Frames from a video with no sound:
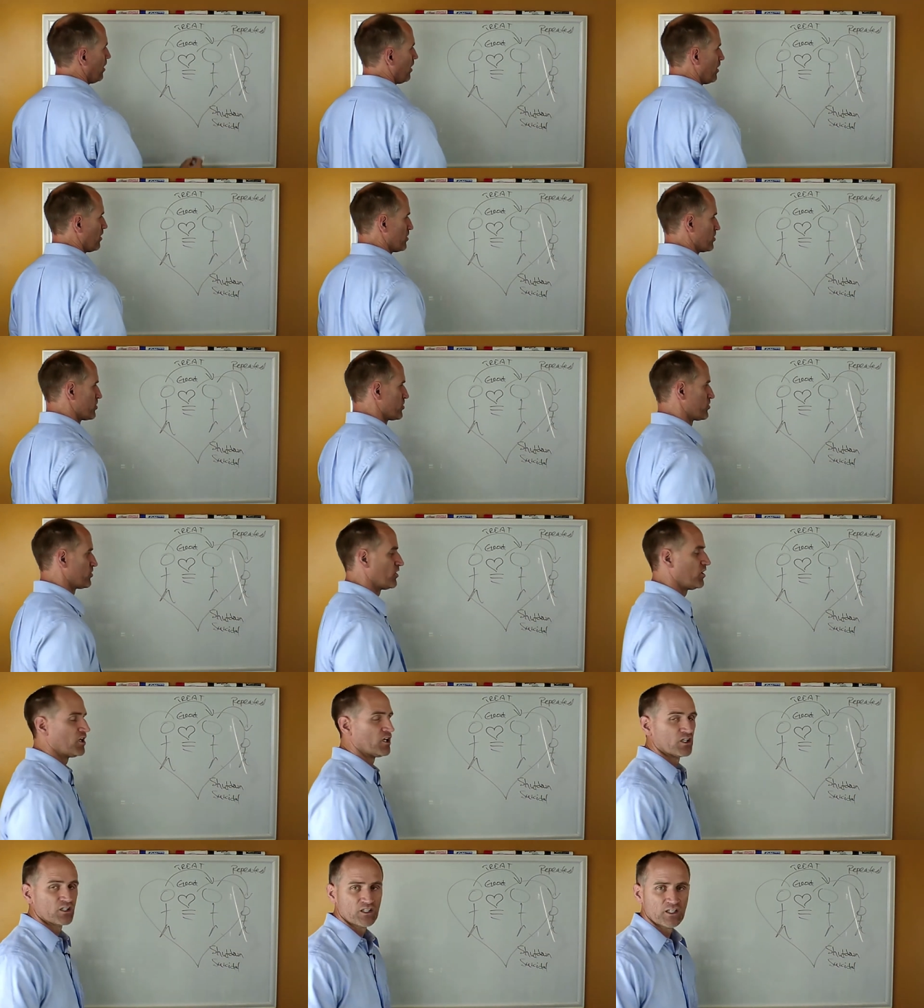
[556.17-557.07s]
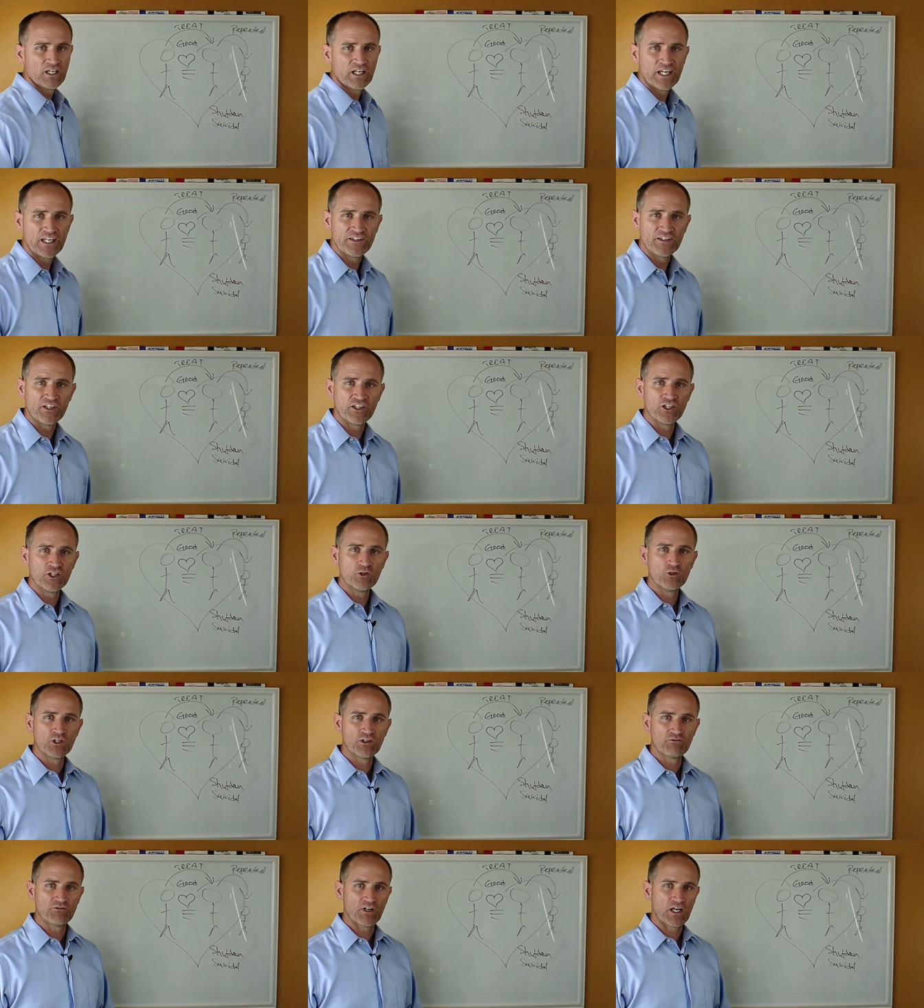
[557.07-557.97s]
are strong and they're
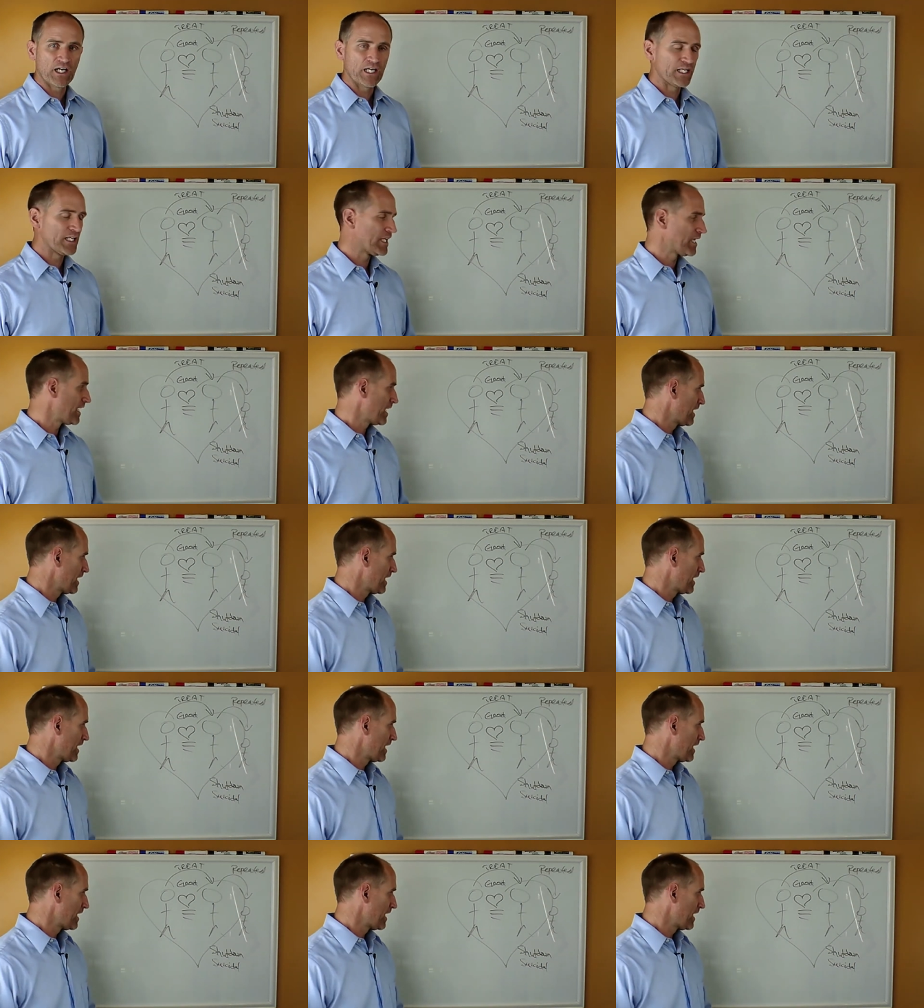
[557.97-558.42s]
unified.